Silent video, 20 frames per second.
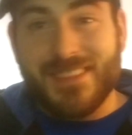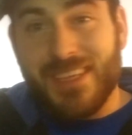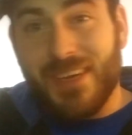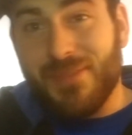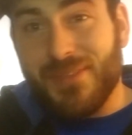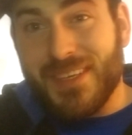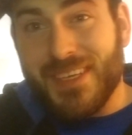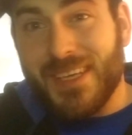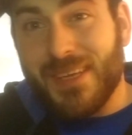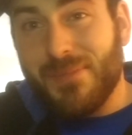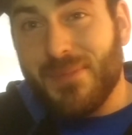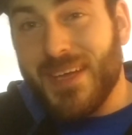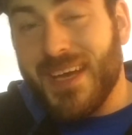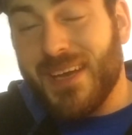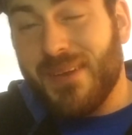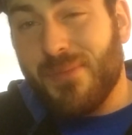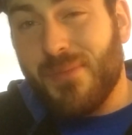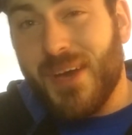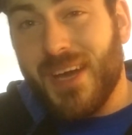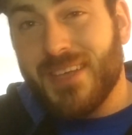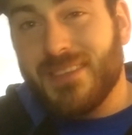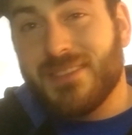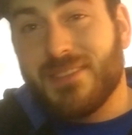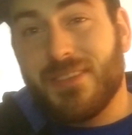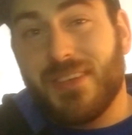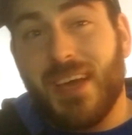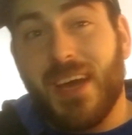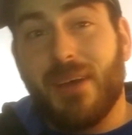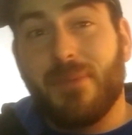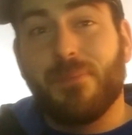definitely keep that in mind.
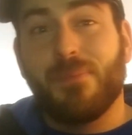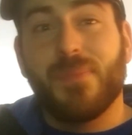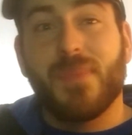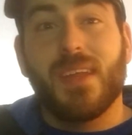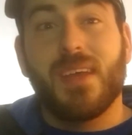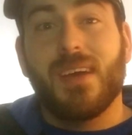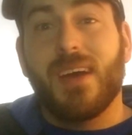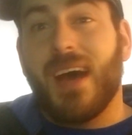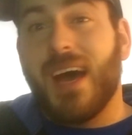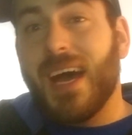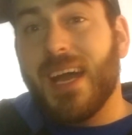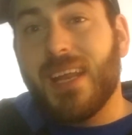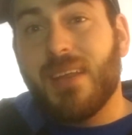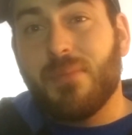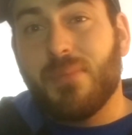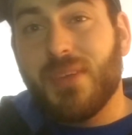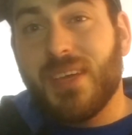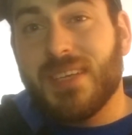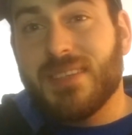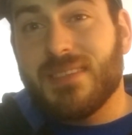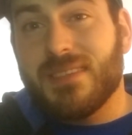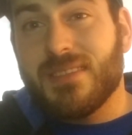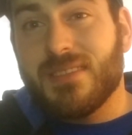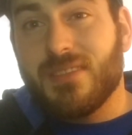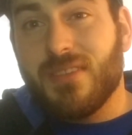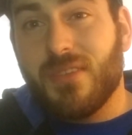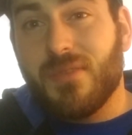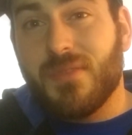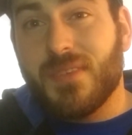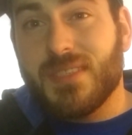So yeah, Hiding places,
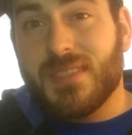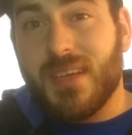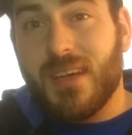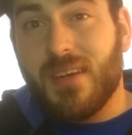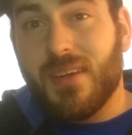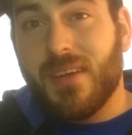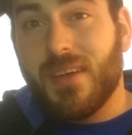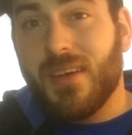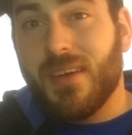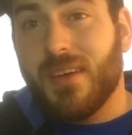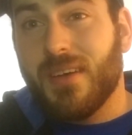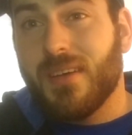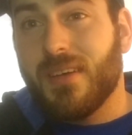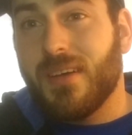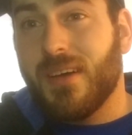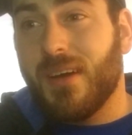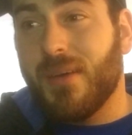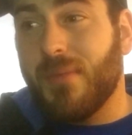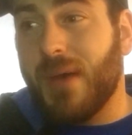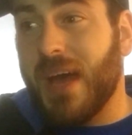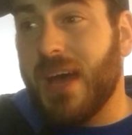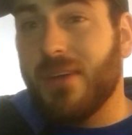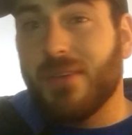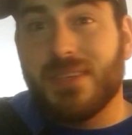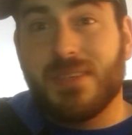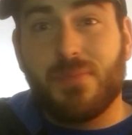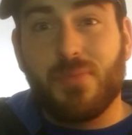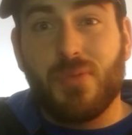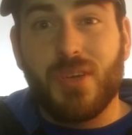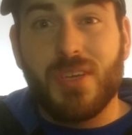surface area. I
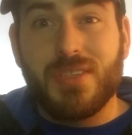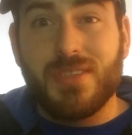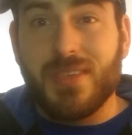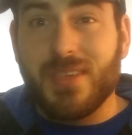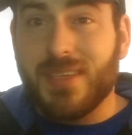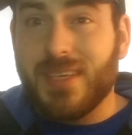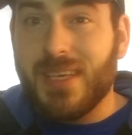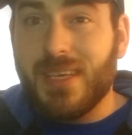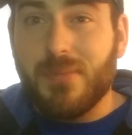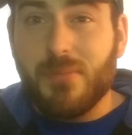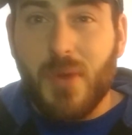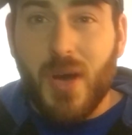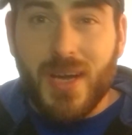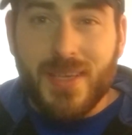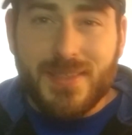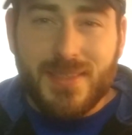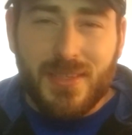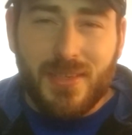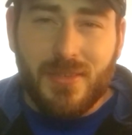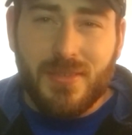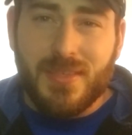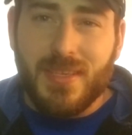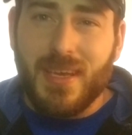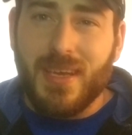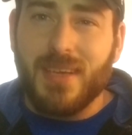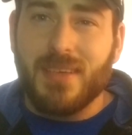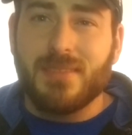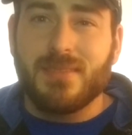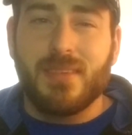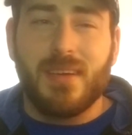always preach it. Keep moss in your
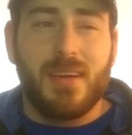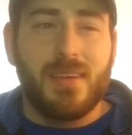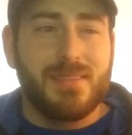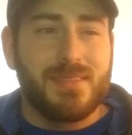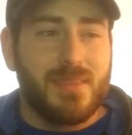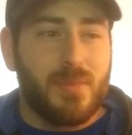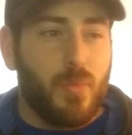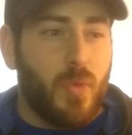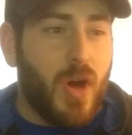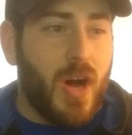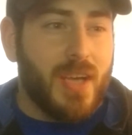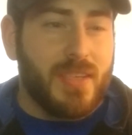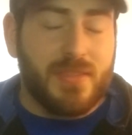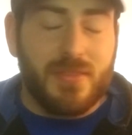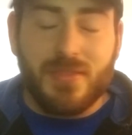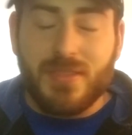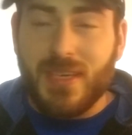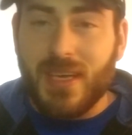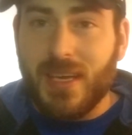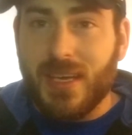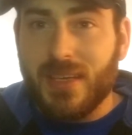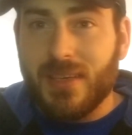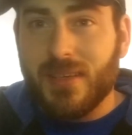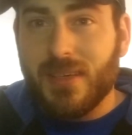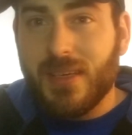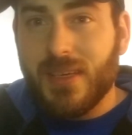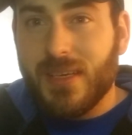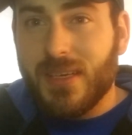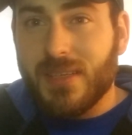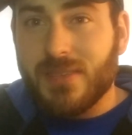tanks. Subwasser tang
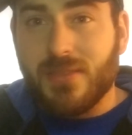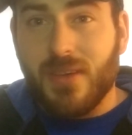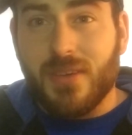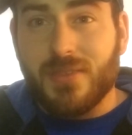is